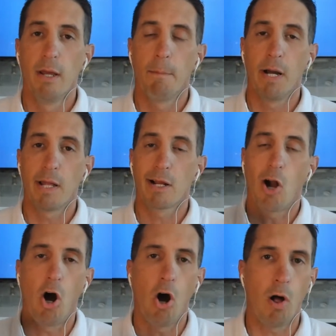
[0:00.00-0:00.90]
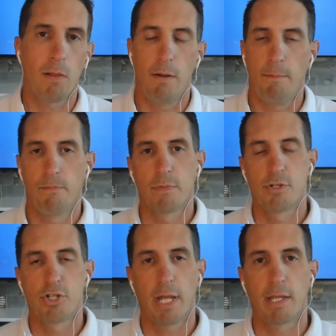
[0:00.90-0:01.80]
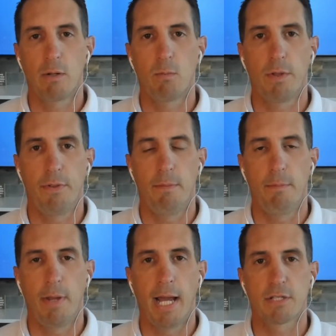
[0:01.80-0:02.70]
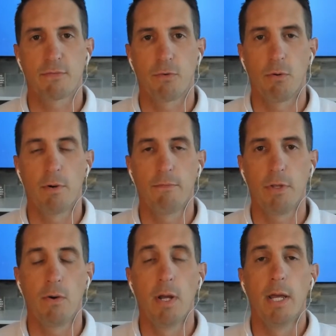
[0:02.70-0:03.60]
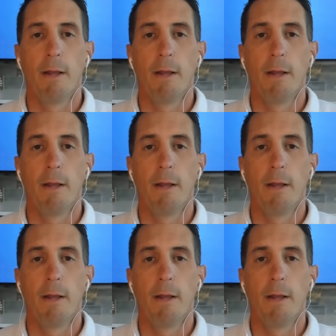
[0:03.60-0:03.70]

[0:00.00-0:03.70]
But call them, check in with them, ask for a review.